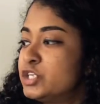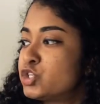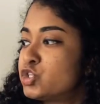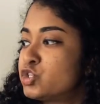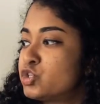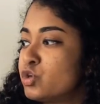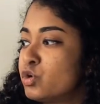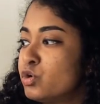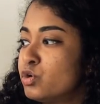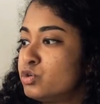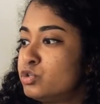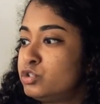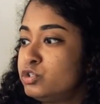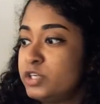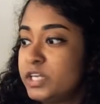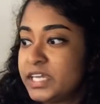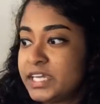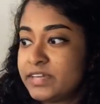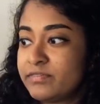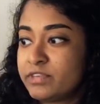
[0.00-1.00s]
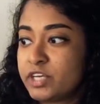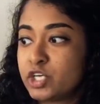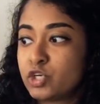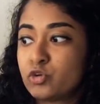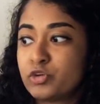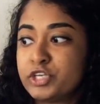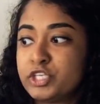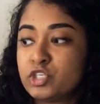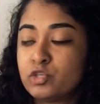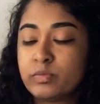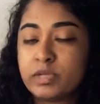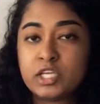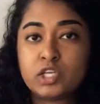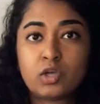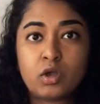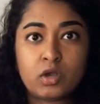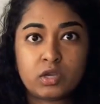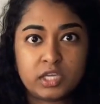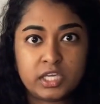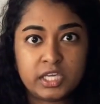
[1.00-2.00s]
So today we are going to
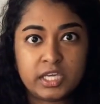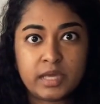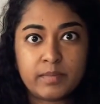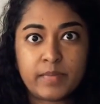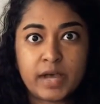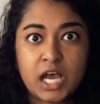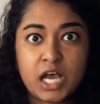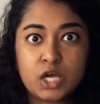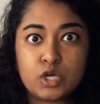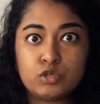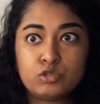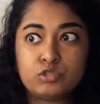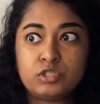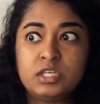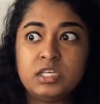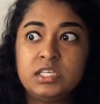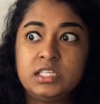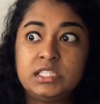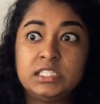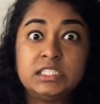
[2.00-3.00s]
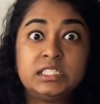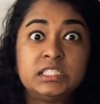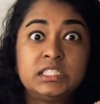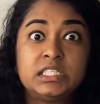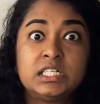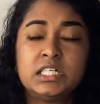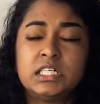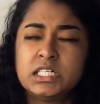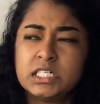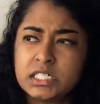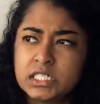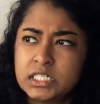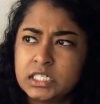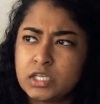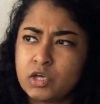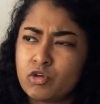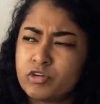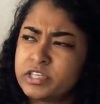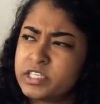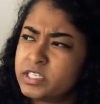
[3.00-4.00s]
be talking about the
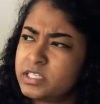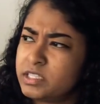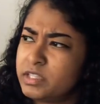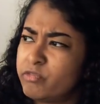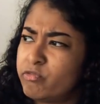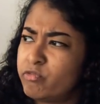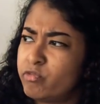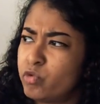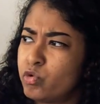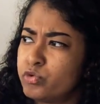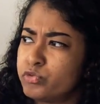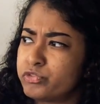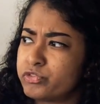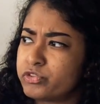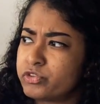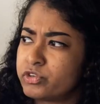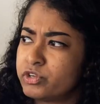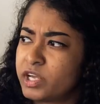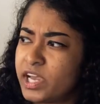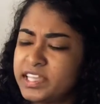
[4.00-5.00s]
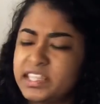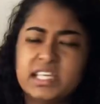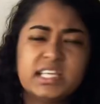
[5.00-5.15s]
third, or is it the fourth?